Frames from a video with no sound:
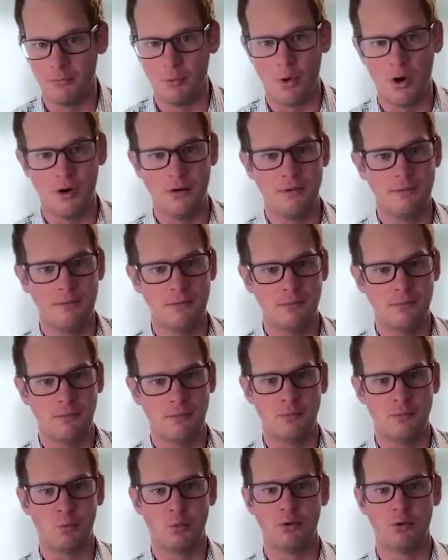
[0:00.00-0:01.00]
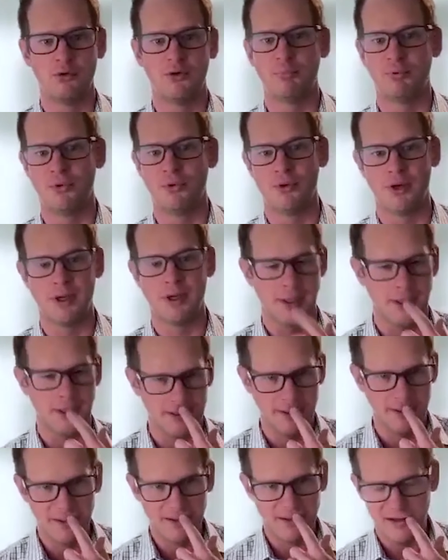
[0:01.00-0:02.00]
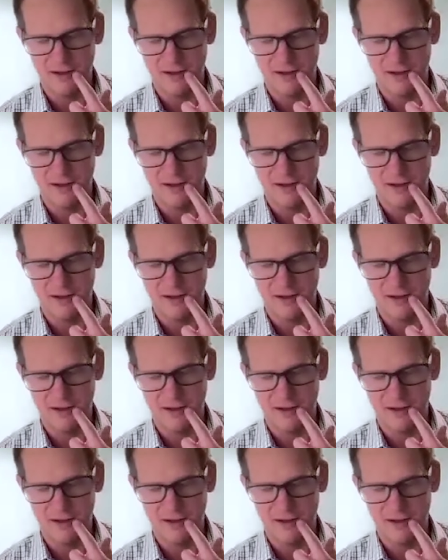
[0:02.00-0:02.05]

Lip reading: what we're deploying,